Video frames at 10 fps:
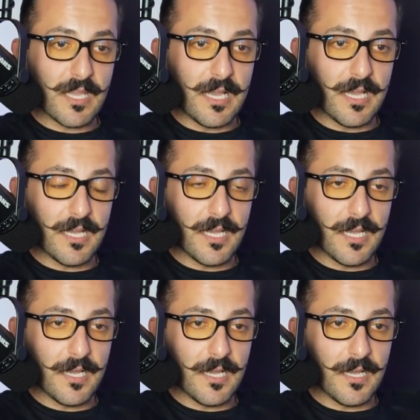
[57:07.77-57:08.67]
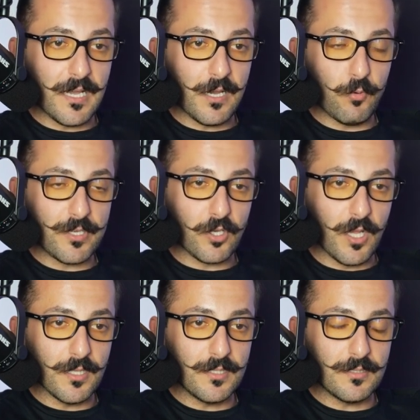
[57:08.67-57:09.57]
uh, uh, uh, what do you
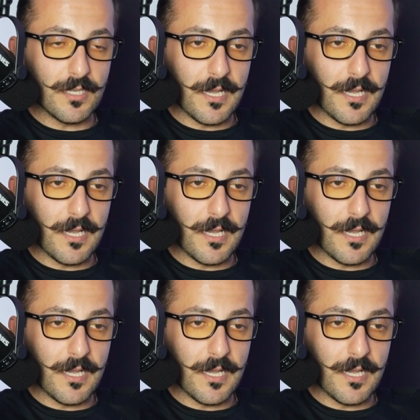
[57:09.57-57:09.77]
call it?